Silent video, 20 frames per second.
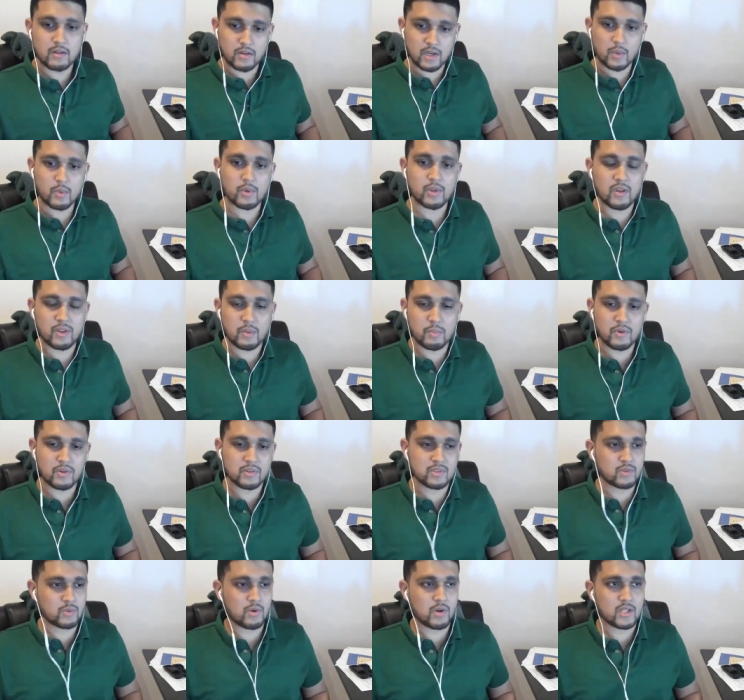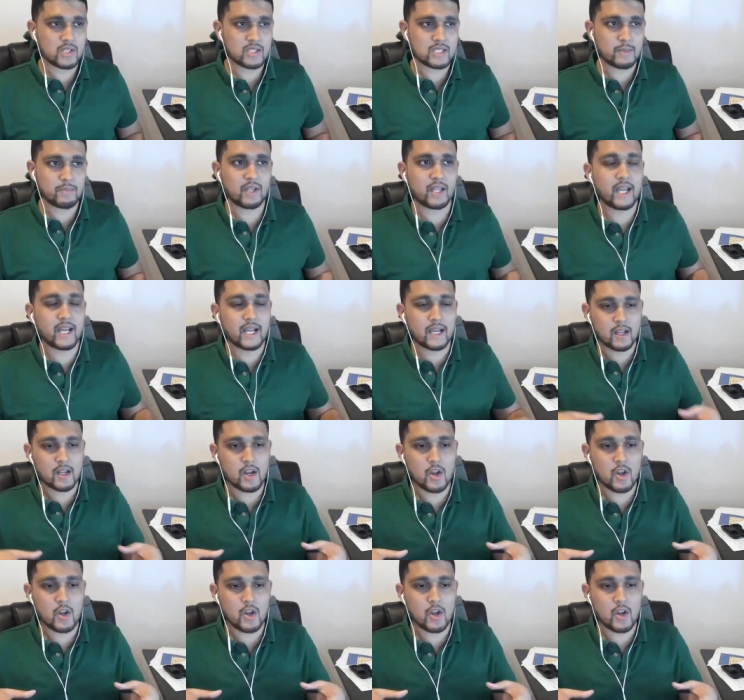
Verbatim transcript: learning what the other person wants. But like,